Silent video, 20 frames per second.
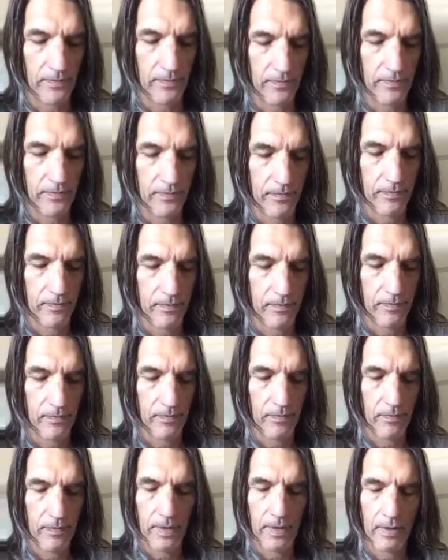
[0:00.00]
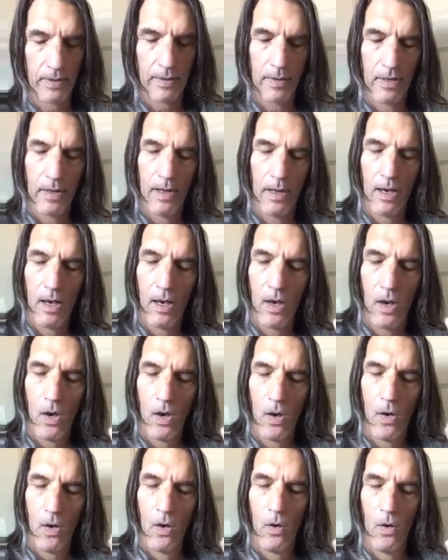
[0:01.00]

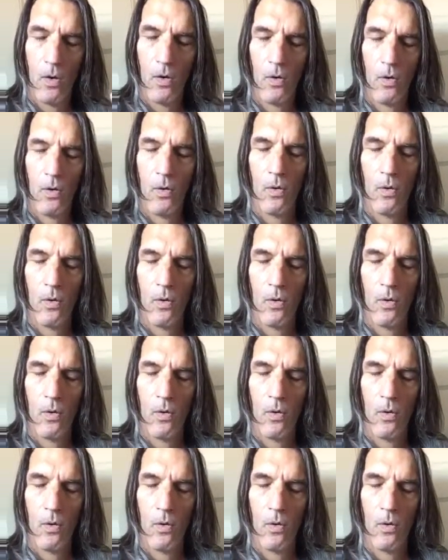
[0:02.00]
Nobody speaks.